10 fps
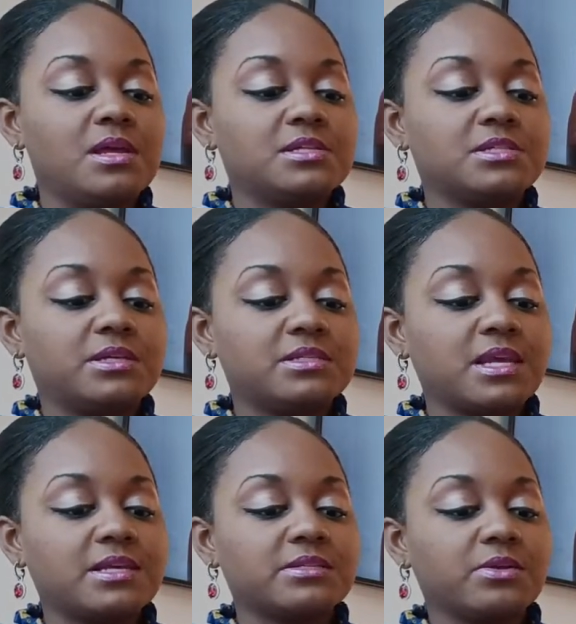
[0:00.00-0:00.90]
She
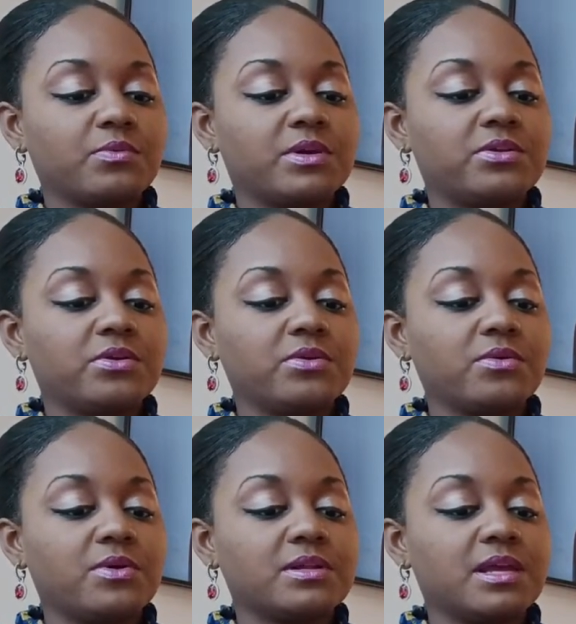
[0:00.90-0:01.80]
takes the reader
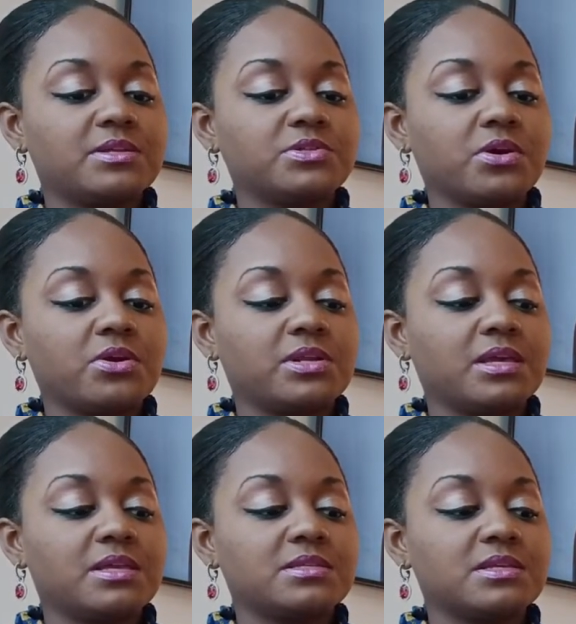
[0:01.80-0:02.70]
on a
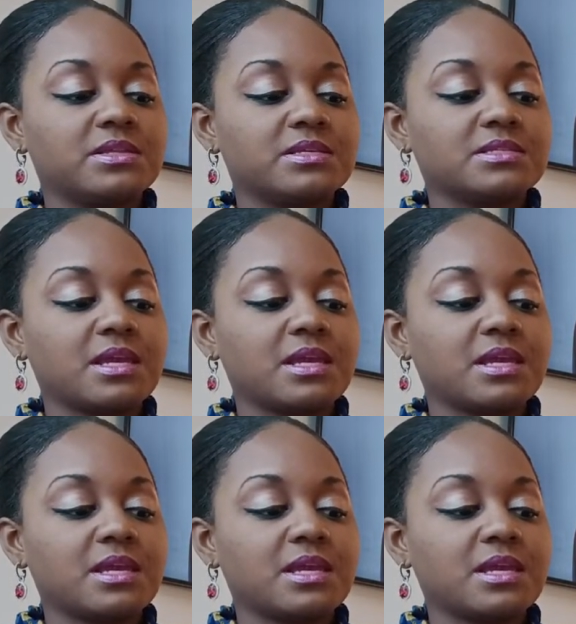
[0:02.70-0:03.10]
journey into the